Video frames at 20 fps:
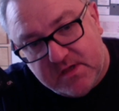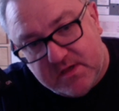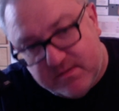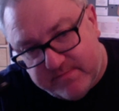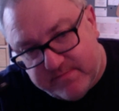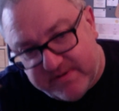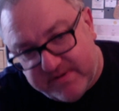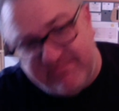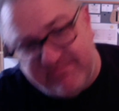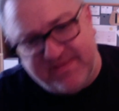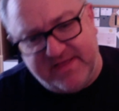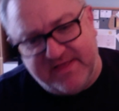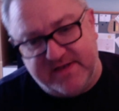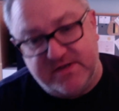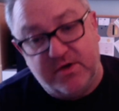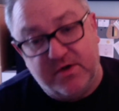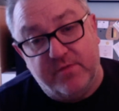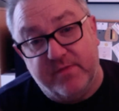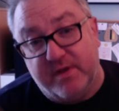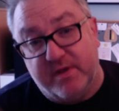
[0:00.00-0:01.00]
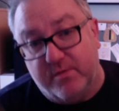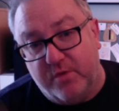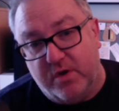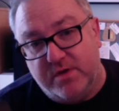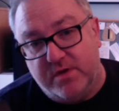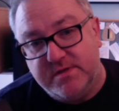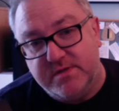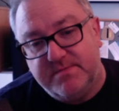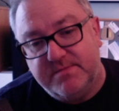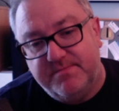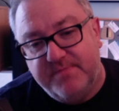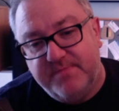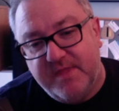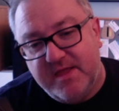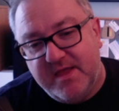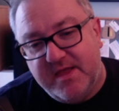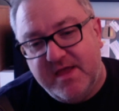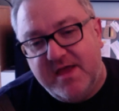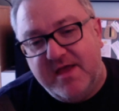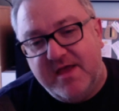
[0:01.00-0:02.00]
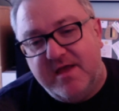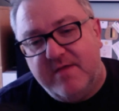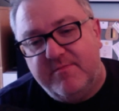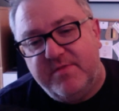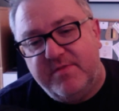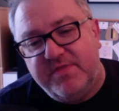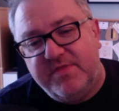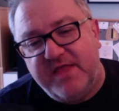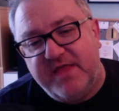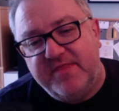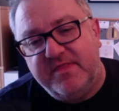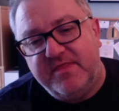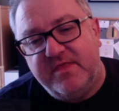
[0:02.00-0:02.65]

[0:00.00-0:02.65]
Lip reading: But everything told me it was. But then